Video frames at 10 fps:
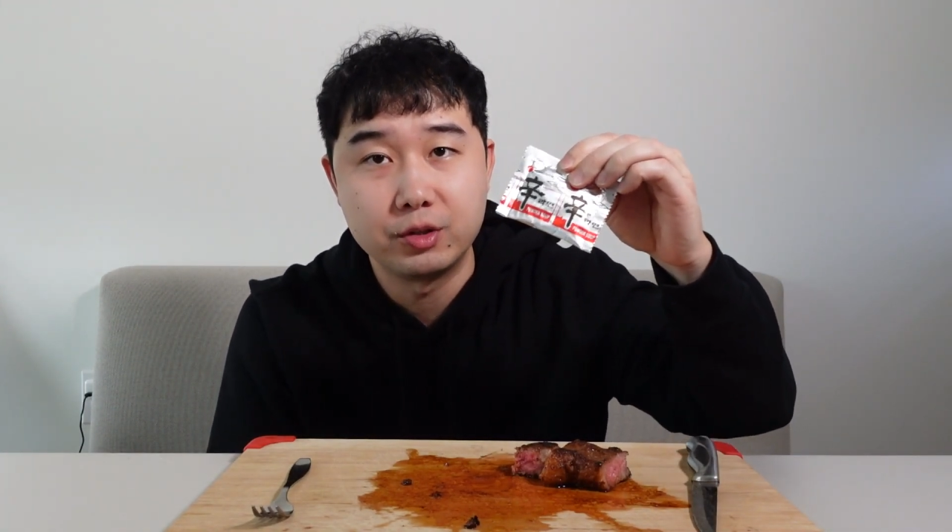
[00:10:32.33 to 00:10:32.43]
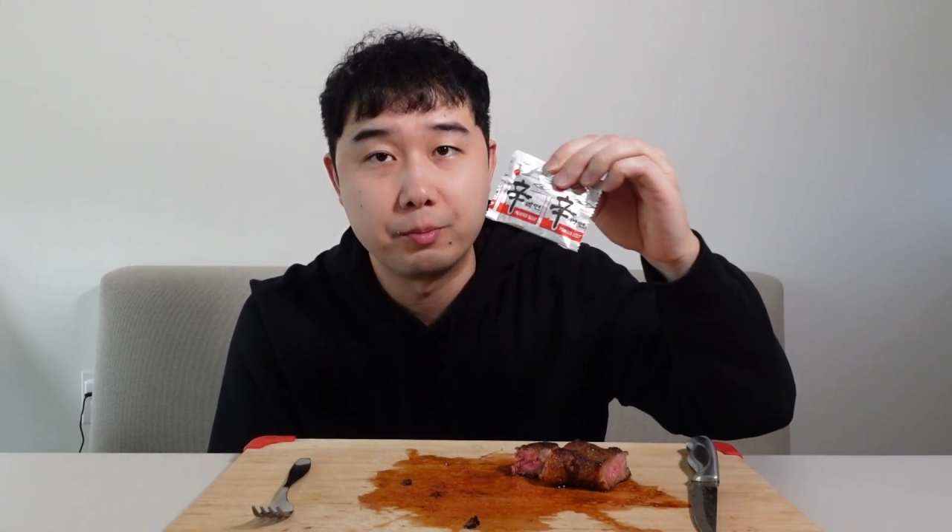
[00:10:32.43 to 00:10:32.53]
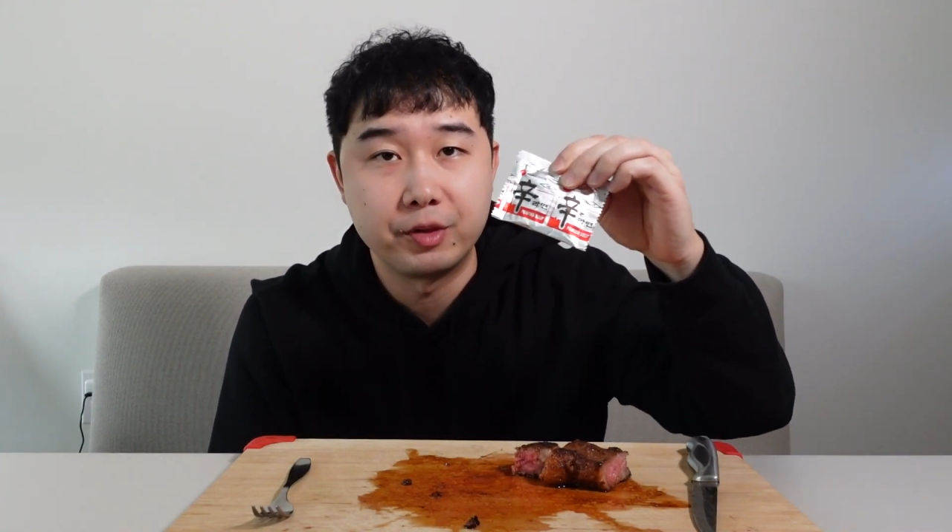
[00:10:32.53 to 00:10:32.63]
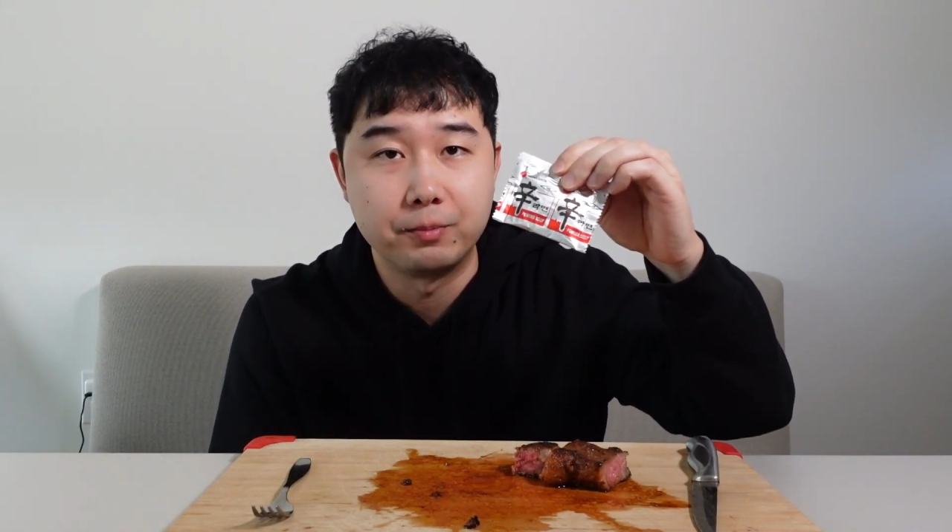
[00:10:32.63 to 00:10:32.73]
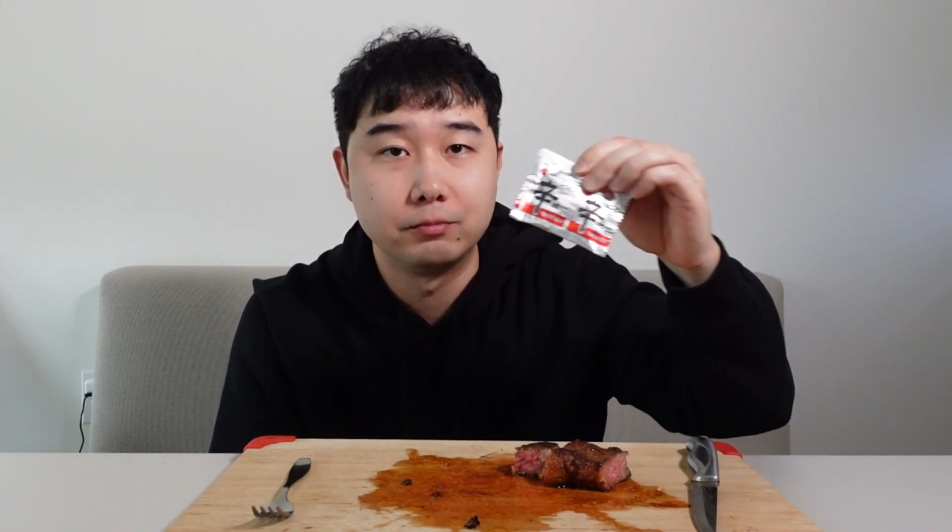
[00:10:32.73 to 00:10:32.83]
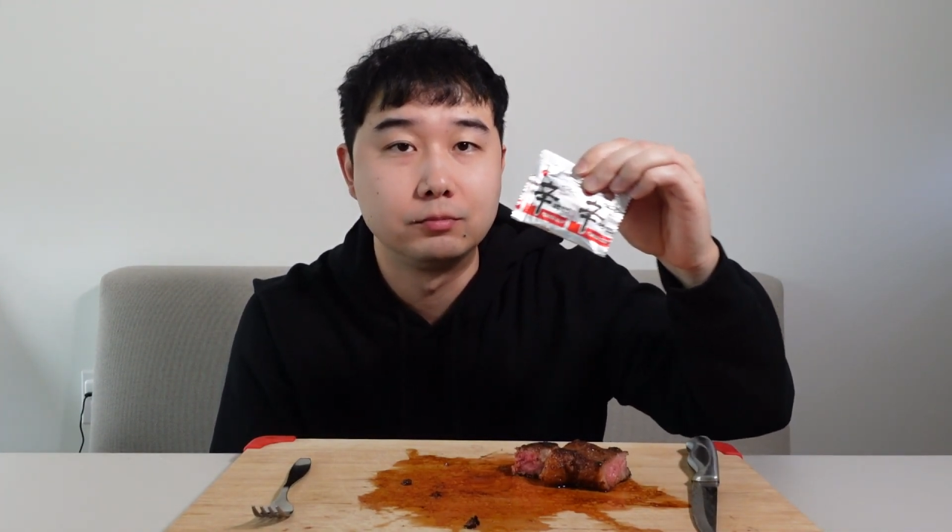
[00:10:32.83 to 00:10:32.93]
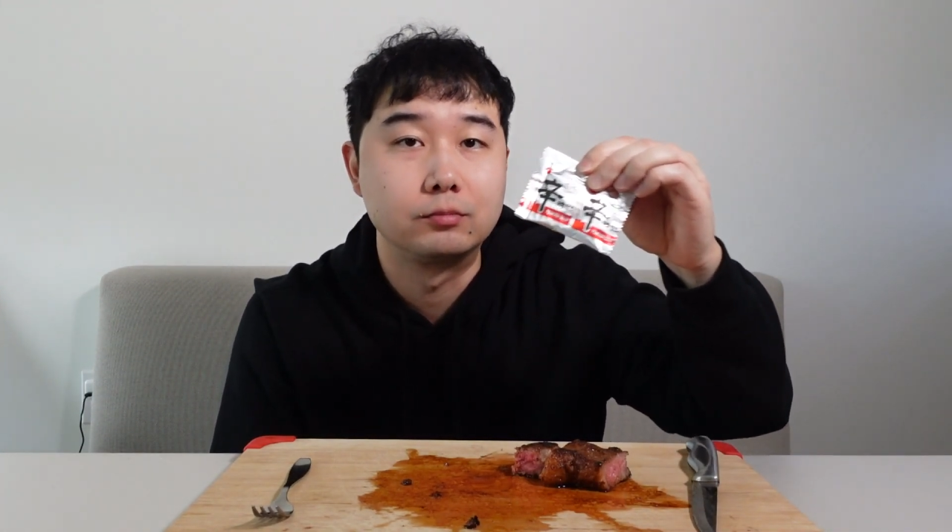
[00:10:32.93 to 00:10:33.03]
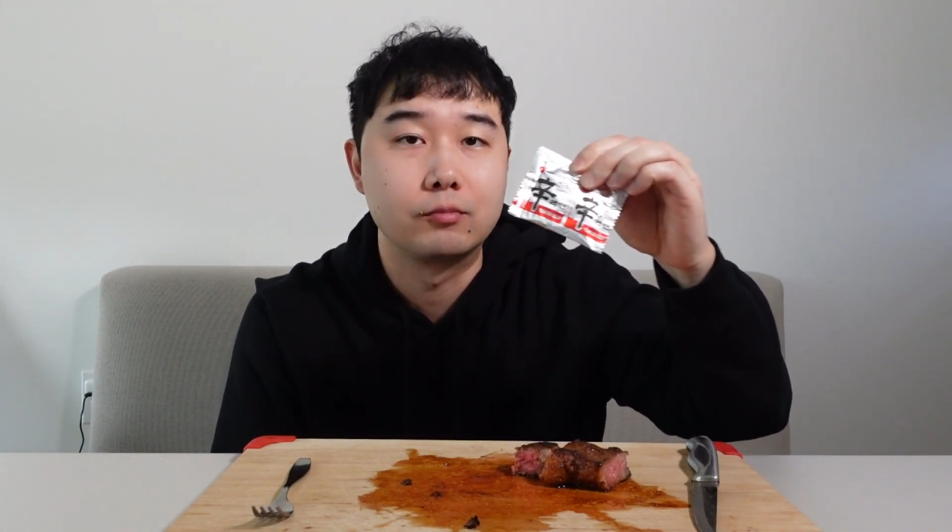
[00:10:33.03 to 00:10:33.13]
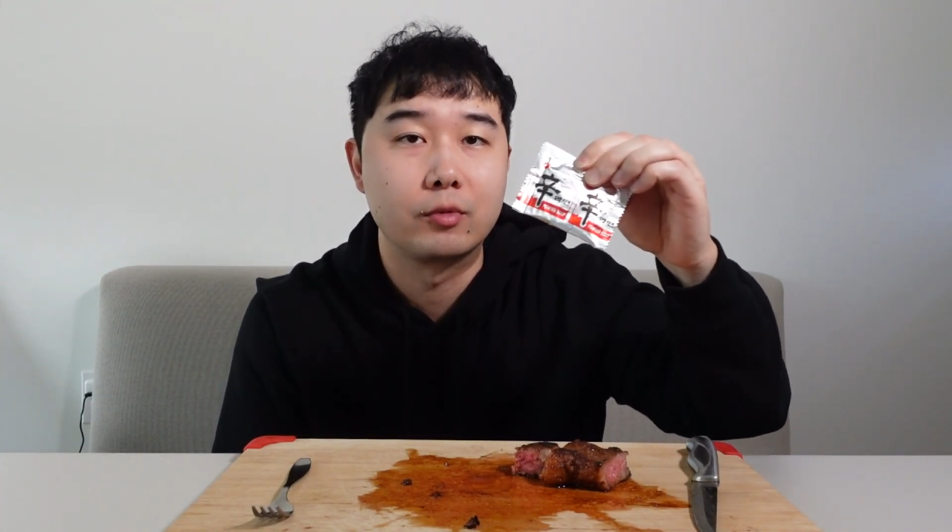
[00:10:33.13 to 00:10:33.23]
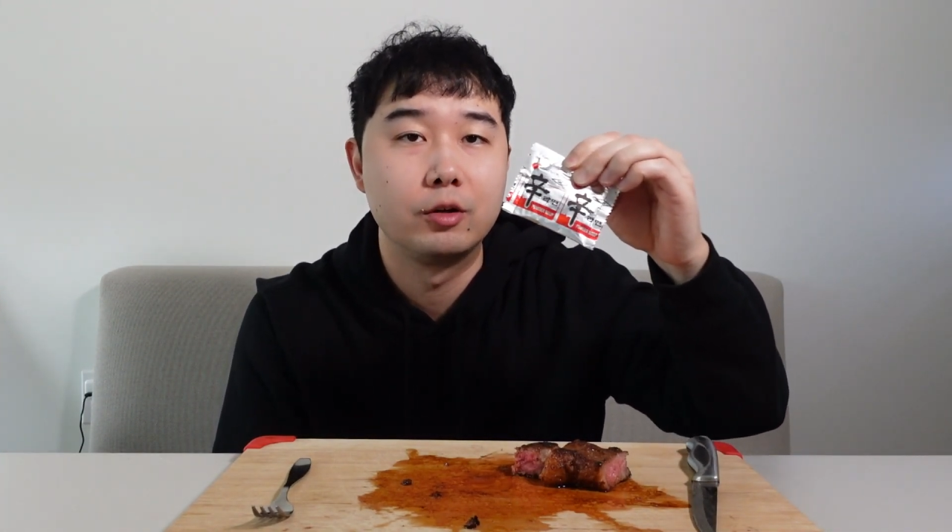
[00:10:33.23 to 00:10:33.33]
something
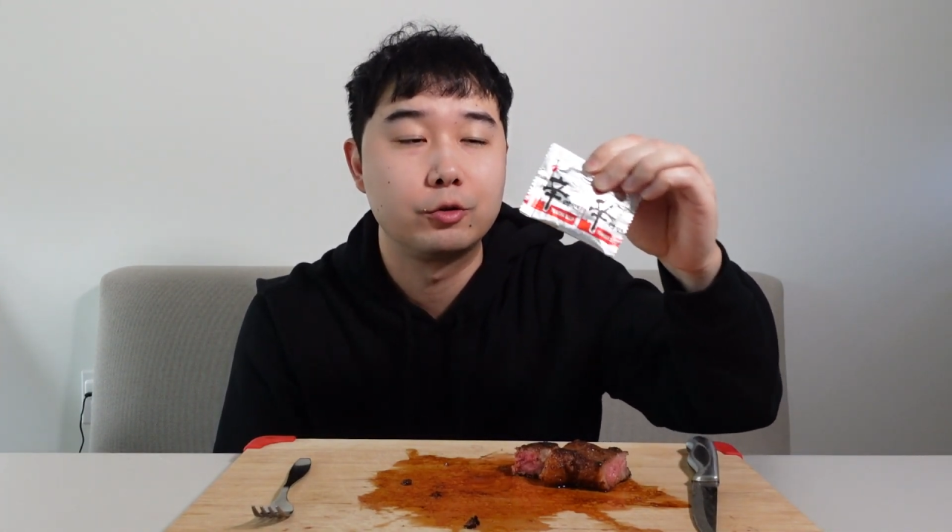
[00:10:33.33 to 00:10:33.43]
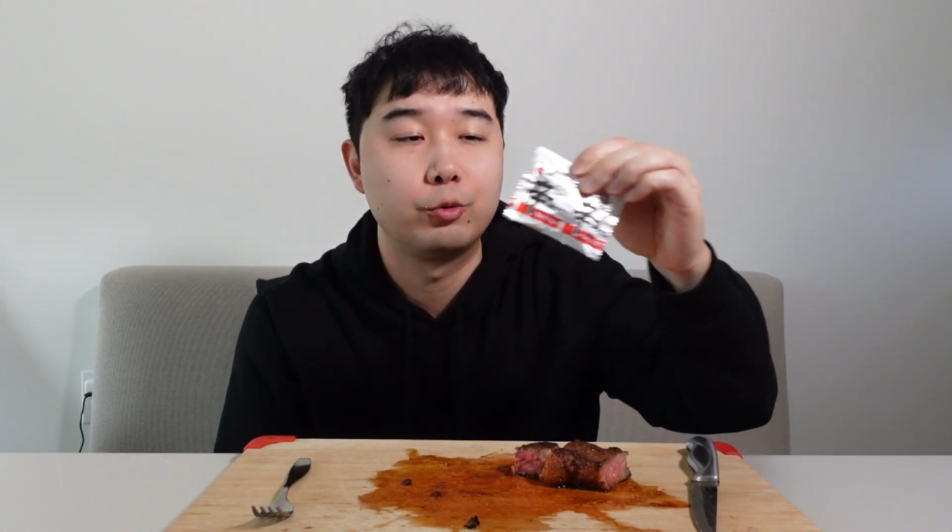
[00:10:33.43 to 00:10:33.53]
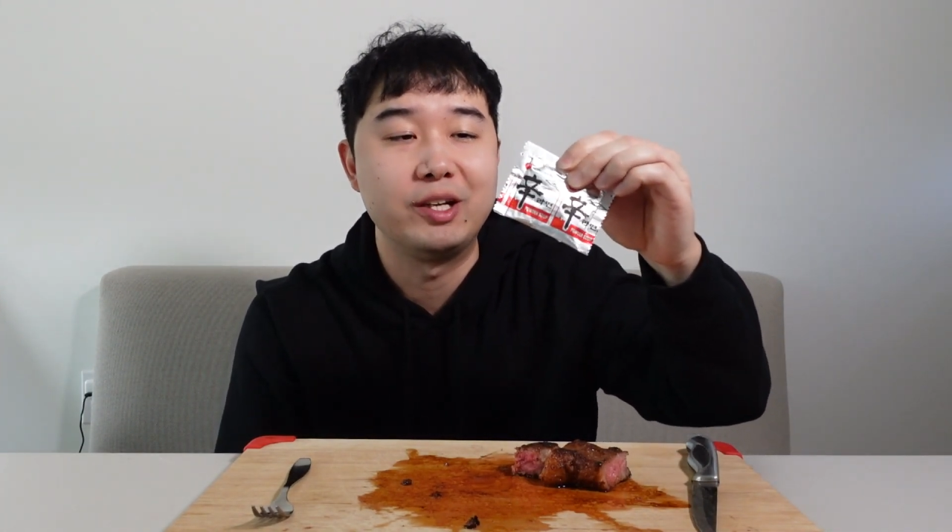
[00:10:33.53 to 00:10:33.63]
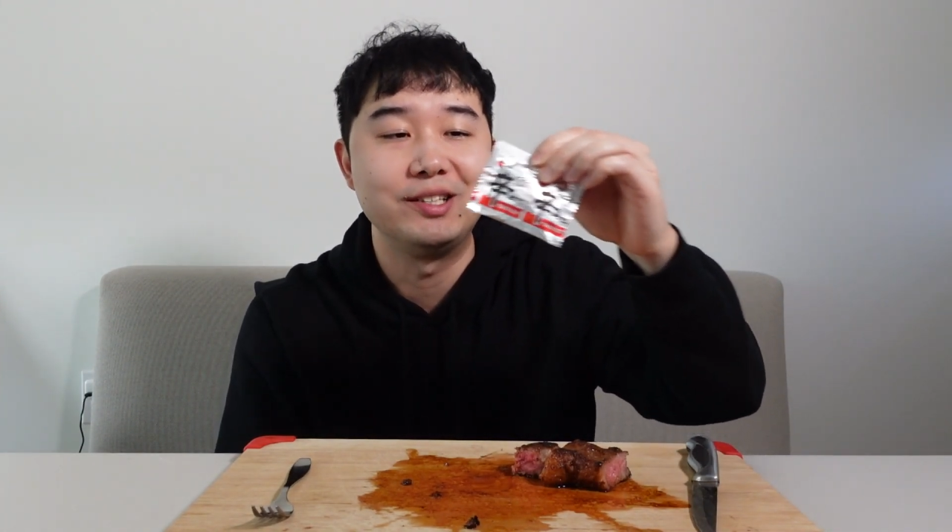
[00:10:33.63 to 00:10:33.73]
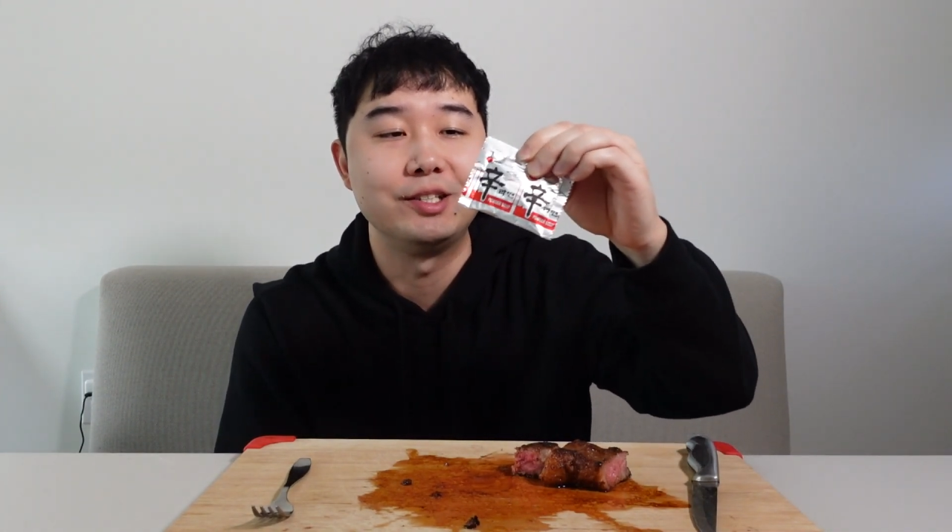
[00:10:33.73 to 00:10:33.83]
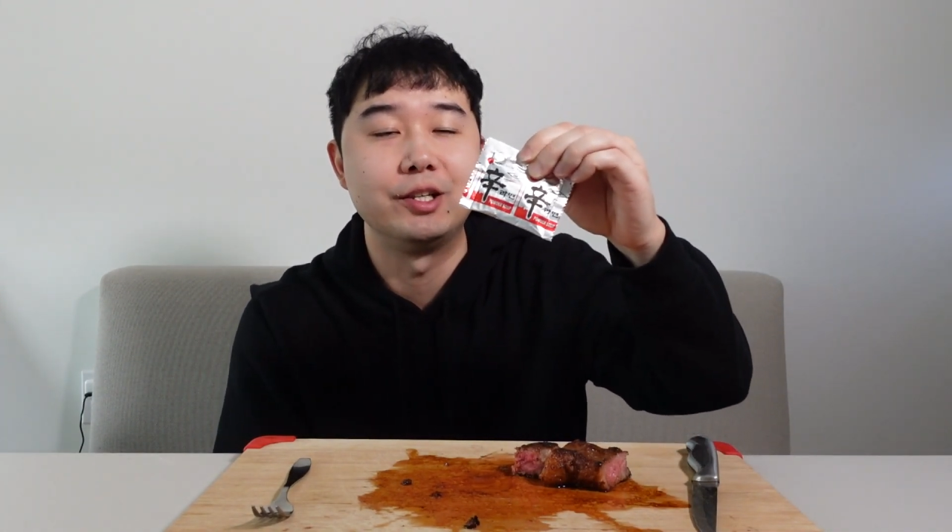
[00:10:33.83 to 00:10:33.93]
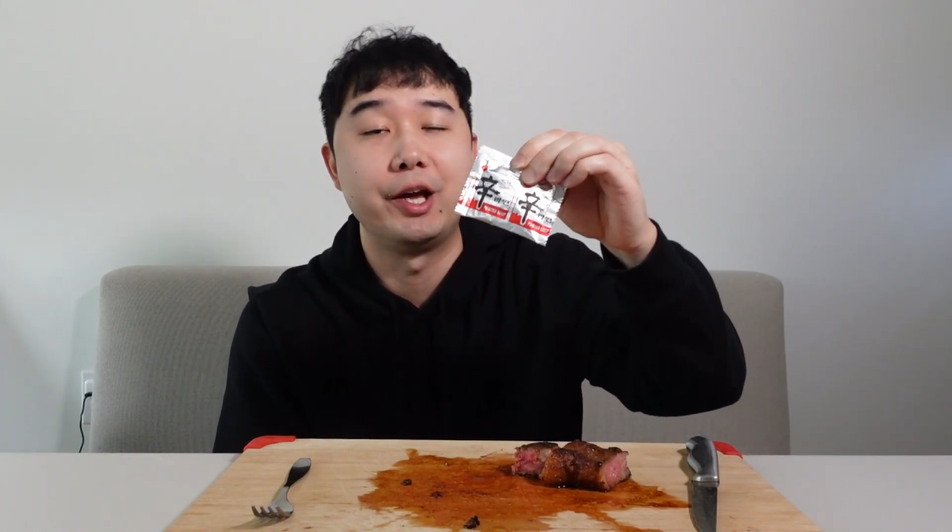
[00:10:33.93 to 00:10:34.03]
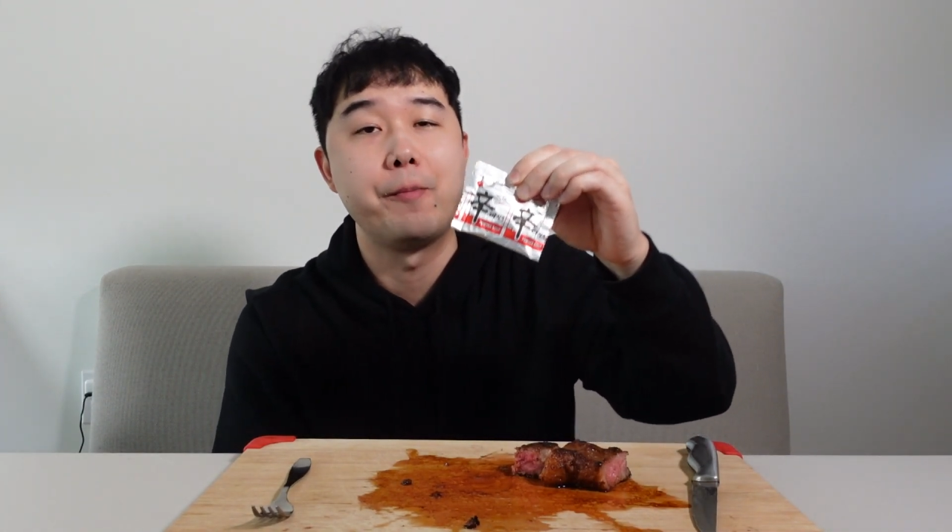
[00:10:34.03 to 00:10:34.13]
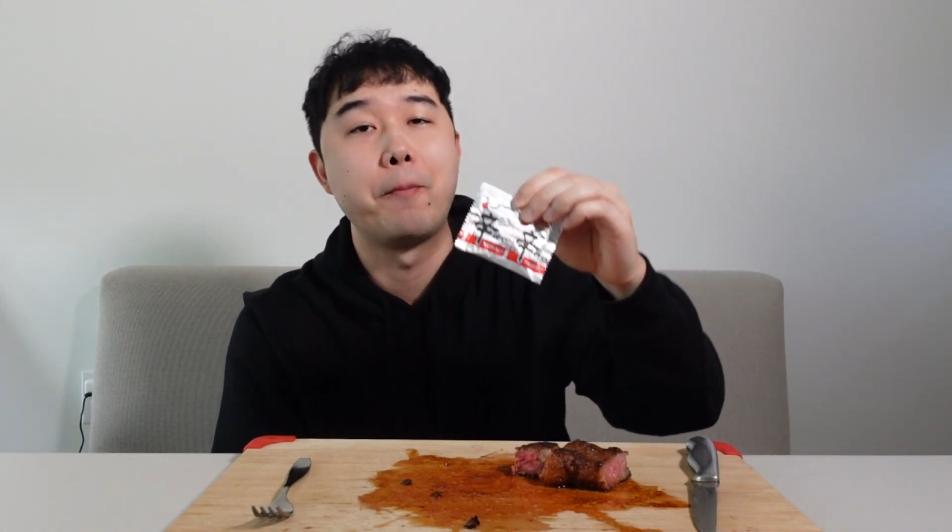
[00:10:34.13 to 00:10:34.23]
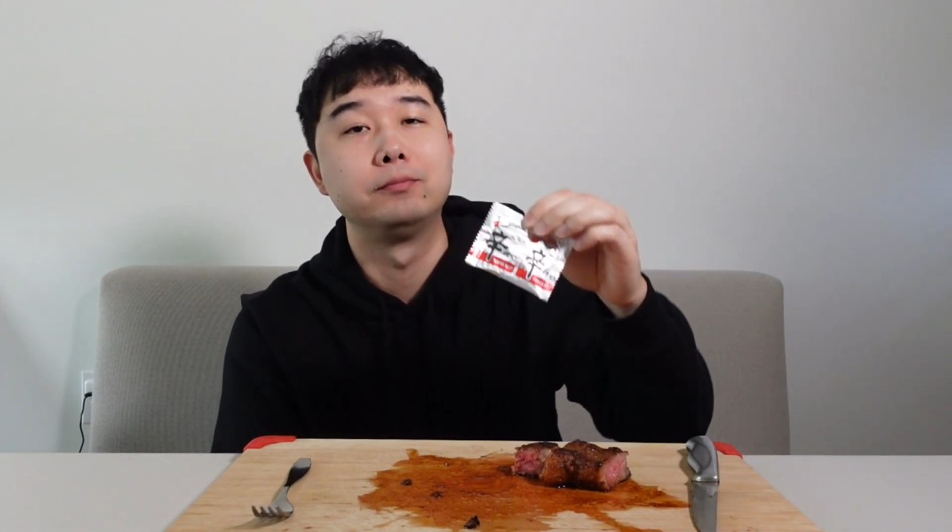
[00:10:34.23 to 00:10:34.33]
crazy today.